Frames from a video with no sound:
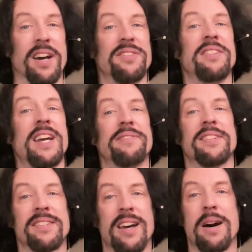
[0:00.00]
doesn't
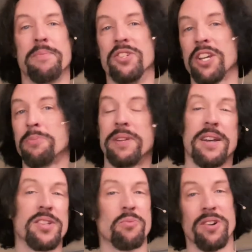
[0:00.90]
have to stop just
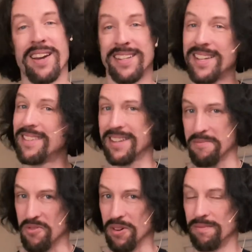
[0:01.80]
because we're not kids
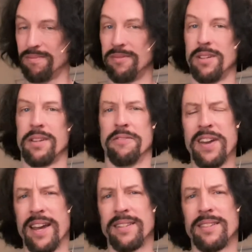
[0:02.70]
anymore. In
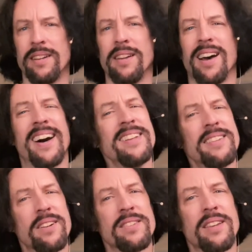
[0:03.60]
fact, I
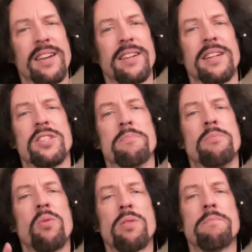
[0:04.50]
dare say it's
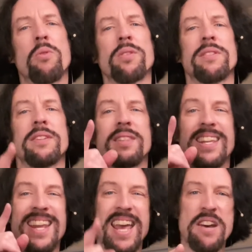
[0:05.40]
more important
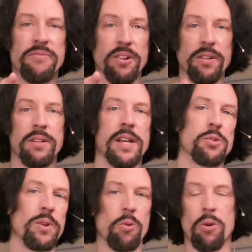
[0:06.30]
than ever
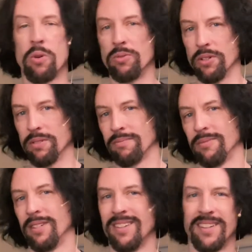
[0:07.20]
as we grow older.
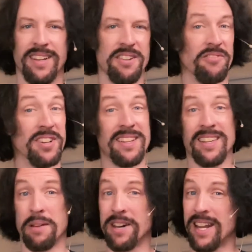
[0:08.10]
And
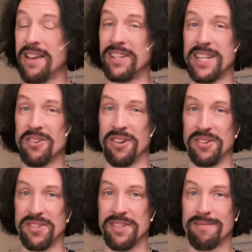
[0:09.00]
funny thing about having
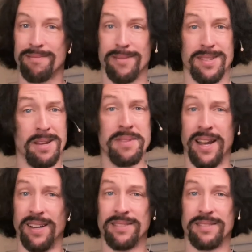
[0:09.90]
heroes,
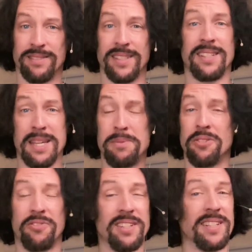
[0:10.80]
somehow it
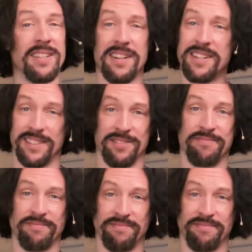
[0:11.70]
keeps you feeling young.